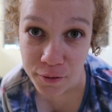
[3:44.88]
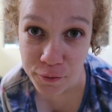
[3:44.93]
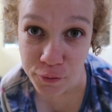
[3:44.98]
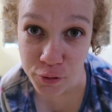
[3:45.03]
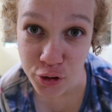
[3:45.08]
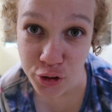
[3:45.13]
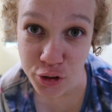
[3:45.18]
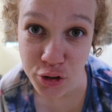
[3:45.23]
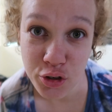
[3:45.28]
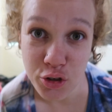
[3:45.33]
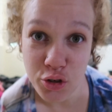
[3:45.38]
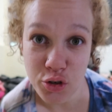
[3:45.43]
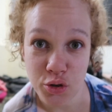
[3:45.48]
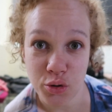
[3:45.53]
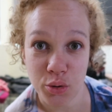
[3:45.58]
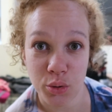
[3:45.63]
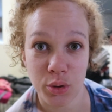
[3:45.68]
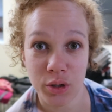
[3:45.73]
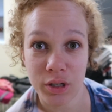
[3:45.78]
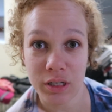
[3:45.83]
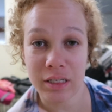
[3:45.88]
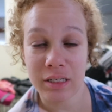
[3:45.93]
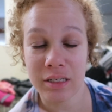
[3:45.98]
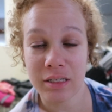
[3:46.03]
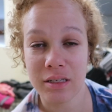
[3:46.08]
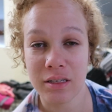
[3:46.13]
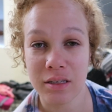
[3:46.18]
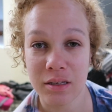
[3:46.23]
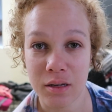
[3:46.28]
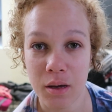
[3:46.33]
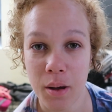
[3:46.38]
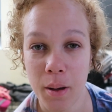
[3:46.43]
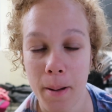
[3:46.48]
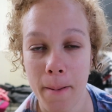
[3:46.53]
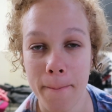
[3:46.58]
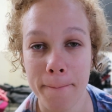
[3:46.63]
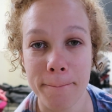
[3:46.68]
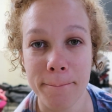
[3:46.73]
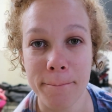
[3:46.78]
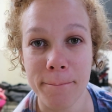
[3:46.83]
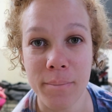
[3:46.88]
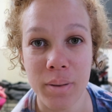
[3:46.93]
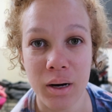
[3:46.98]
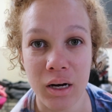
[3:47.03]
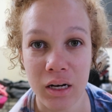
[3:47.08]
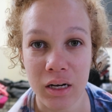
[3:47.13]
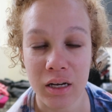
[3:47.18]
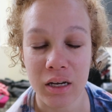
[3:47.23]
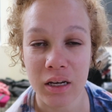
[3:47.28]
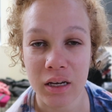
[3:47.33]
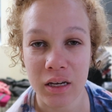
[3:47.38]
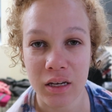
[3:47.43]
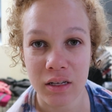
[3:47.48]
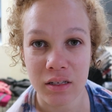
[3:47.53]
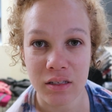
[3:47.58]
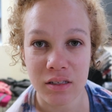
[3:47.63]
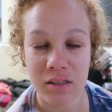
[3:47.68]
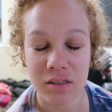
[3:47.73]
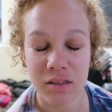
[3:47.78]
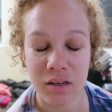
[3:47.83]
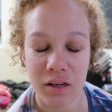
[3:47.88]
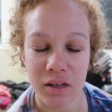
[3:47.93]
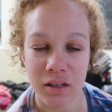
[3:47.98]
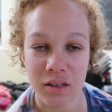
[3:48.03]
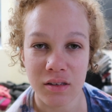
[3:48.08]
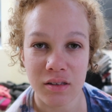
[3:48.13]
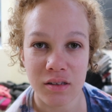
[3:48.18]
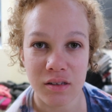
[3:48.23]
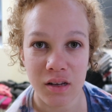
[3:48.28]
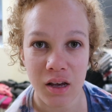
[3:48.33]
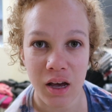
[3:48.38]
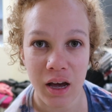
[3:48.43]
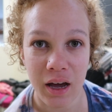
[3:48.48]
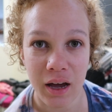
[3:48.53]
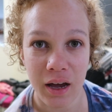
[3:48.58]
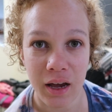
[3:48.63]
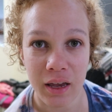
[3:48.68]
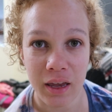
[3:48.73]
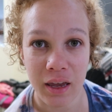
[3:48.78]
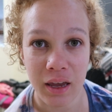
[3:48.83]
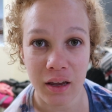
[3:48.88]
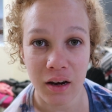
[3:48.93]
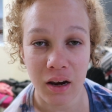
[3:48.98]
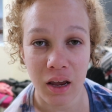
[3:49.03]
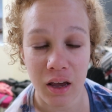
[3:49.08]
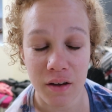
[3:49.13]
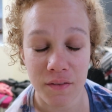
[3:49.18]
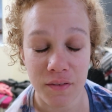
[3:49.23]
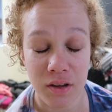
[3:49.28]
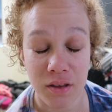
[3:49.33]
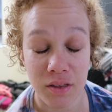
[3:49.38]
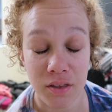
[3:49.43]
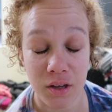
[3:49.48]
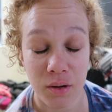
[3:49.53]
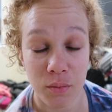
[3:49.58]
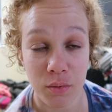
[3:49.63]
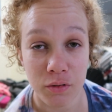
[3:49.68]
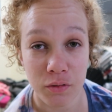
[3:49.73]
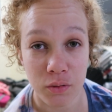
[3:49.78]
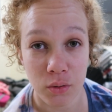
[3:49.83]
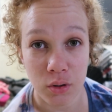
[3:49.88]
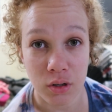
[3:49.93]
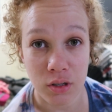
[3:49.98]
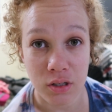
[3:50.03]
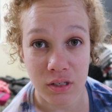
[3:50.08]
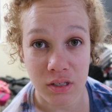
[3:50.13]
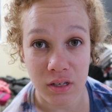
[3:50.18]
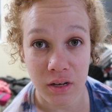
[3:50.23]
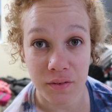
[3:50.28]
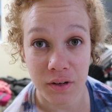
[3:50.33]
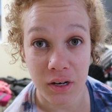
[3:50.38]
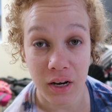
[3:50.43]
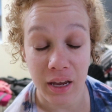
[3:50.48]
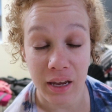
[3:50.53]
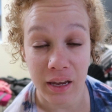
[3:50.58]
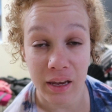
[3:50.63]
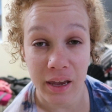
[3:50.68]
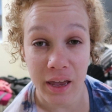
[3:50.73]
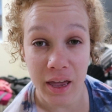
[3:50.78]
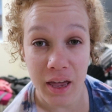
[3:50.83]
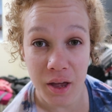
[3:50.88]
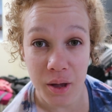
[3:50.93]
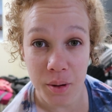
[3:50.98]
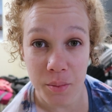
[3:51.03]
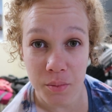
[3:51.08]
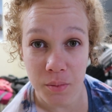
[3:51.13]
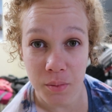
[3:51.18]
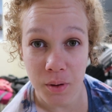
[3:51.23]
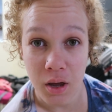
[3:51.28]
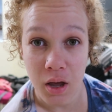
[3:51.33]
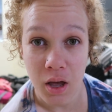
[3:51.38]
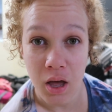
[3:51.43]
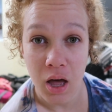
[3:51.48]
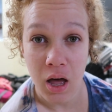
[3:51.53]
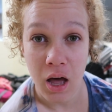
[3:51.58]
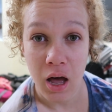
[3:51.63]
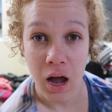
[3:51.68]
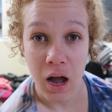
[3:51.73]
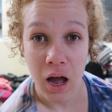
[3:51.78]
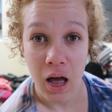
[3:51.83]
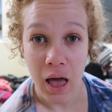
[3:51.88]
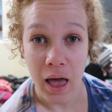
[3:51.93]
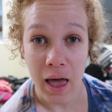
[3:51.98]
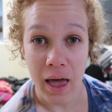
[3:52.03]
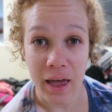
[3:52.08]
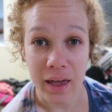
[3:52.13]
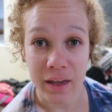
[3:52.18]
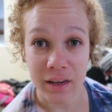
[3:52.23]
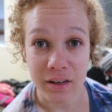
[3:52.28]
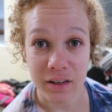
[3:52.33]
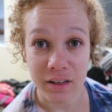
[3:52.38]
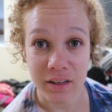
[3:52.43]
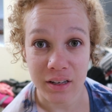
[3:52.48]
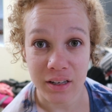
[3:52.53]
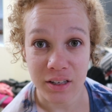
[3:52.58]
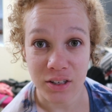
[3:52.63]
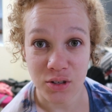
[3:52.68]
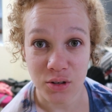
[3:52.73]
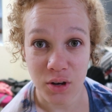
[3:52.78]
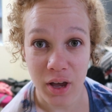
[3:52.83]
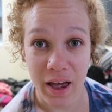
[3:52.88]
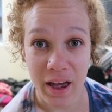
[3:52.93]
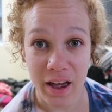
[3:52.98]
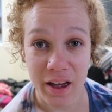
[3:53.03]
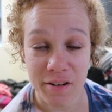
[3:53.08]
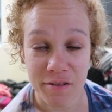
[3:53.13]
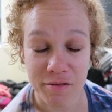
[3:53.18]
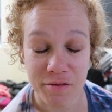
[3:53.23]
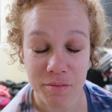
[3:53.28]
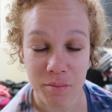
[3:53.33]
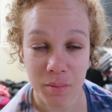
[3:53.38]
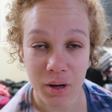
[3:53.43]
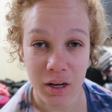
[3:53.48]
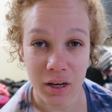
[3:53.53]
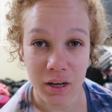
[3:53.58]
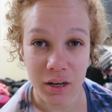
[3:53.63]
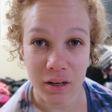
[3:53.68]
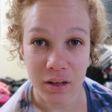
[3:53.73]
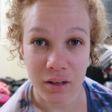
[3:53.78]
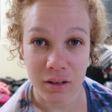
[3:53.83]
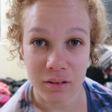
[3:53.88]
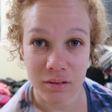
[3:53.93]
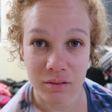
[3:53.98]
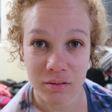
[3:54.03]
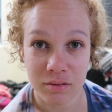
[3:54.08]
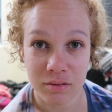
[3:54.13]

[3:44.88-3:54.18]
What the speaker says: first choice, but since I can't have anything before 7 a.m. and I need to have my